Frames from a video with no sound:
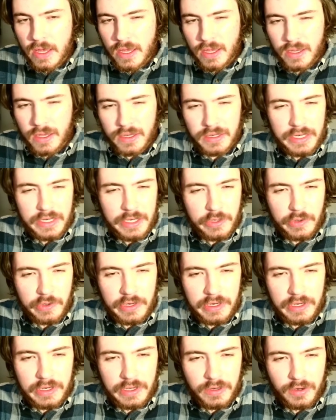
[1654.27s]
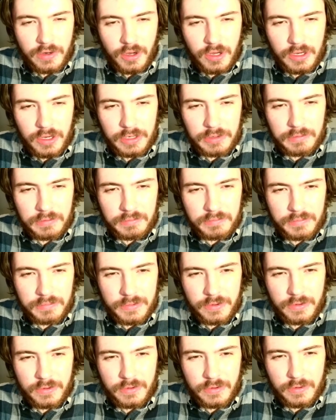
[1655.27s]
nearing in on
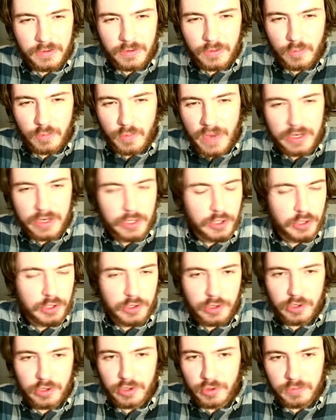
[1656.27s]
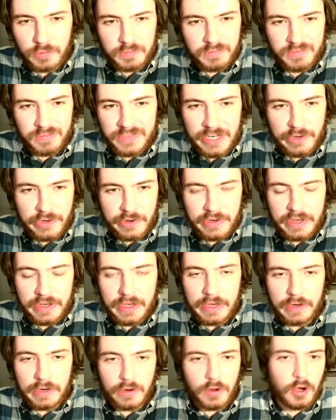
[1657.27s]
the record or nearing
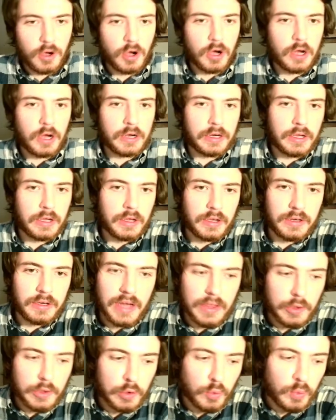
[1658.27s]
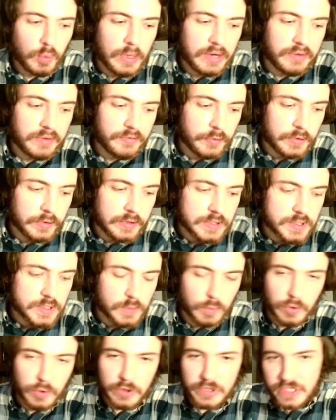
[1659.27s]
in on another win for this
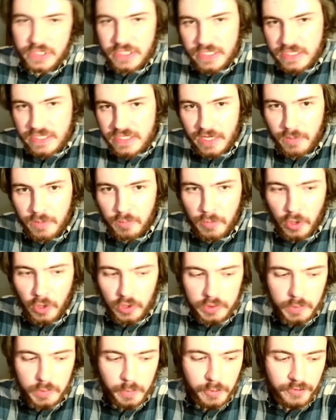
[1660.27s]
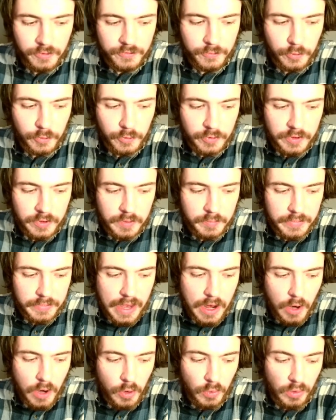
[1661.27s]
award, as he's had multiple for them
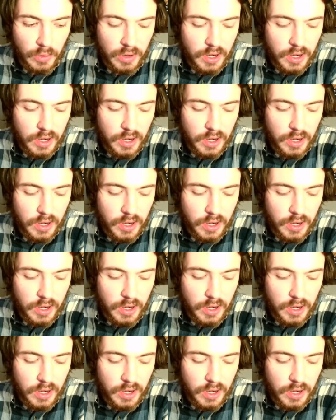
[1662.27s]
now.